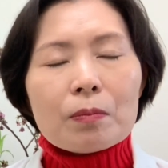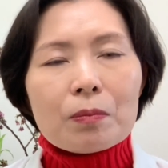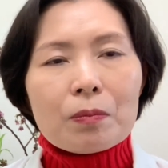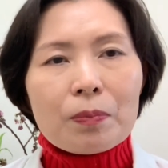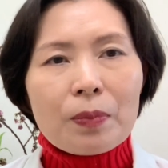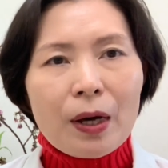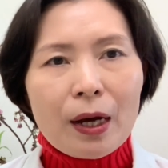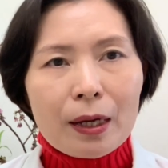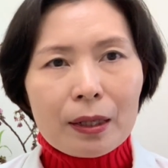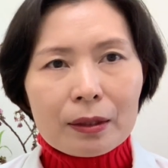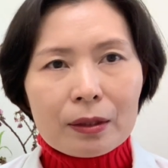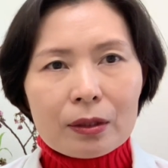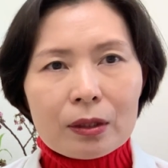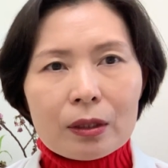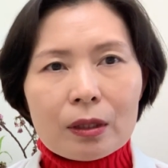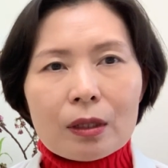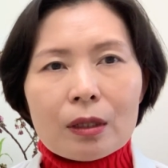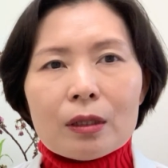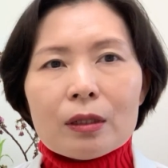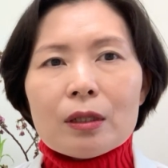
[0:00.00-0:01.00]
But
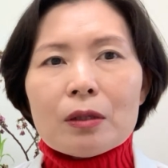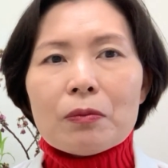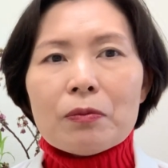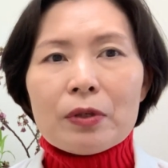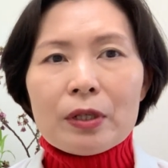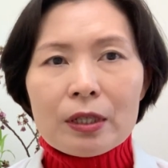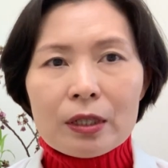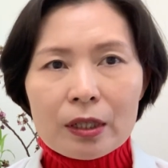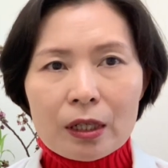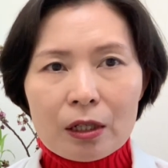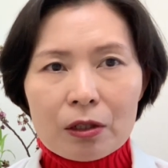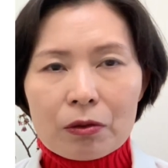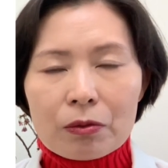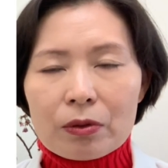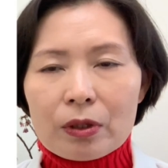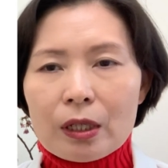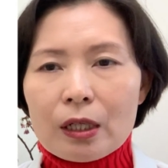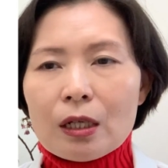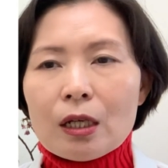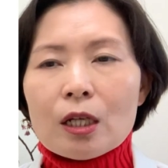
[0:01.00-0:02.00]

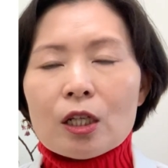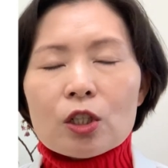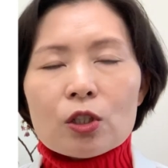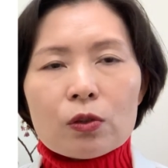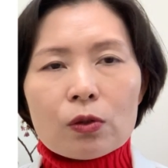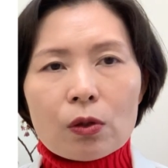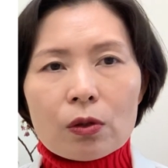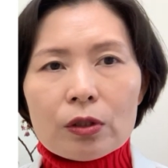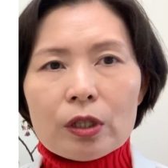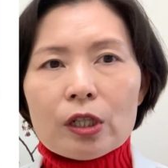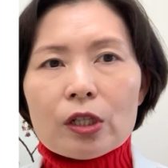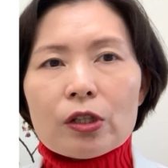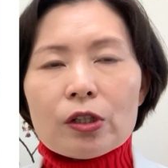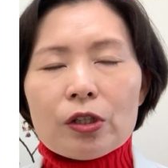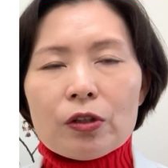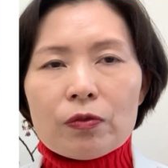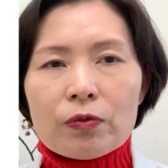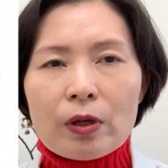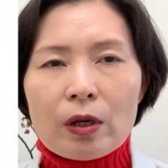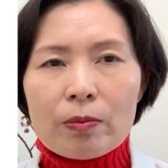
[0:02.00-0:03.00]
recently, chronic
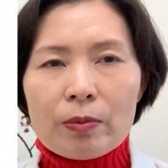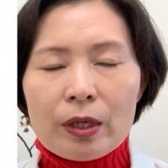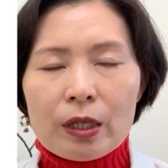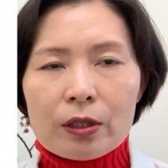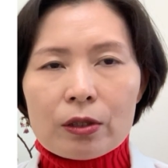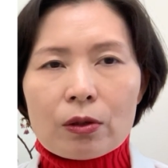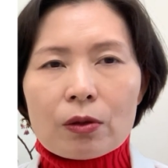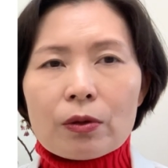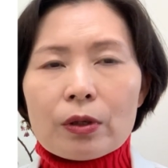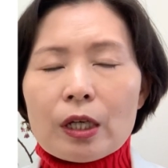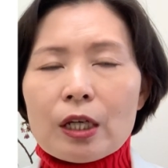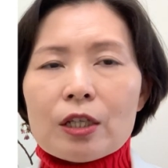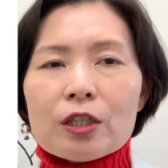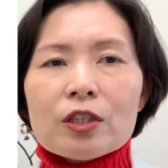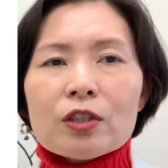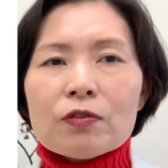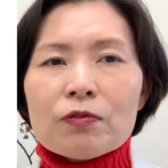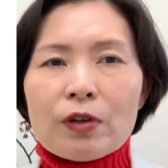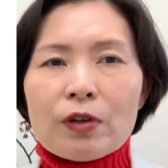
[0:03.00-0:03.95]
inflammation is